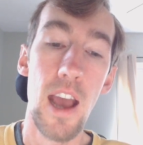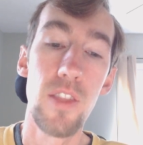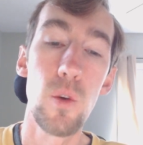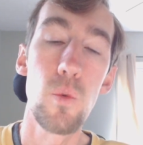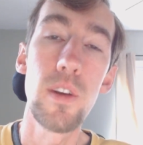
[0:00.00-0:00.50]

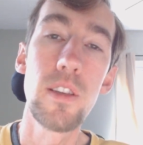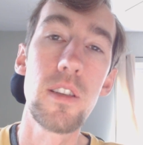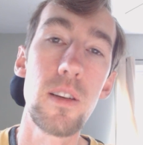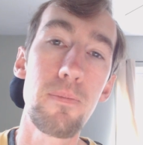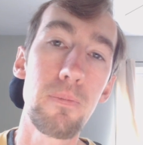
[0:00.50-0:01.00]
and the
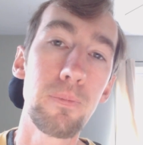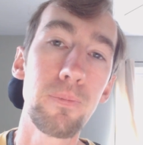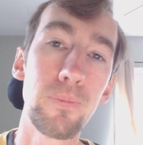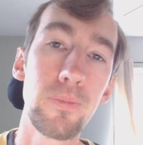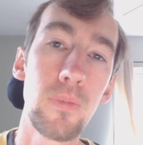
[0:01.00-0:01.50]
wisdom
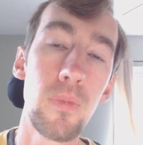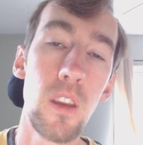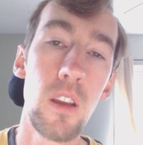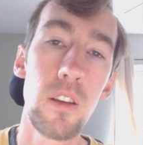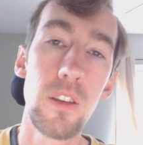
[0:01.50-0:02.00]

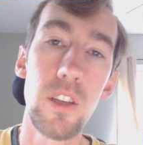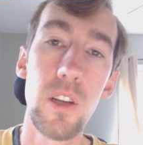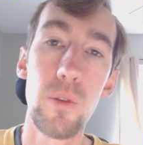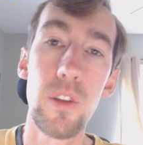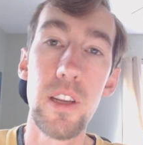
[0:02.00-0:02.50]
to
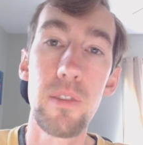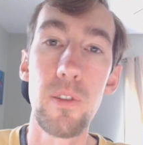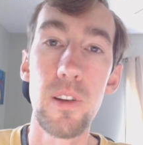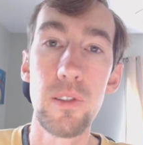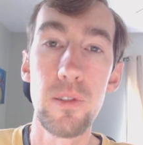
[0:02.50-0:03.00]
know the
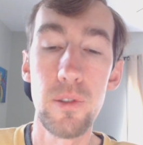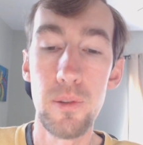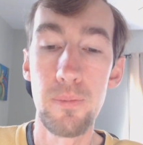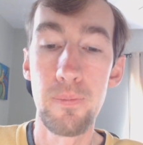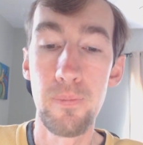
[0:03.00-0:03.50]

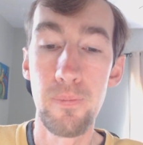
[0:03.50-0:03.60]
difference.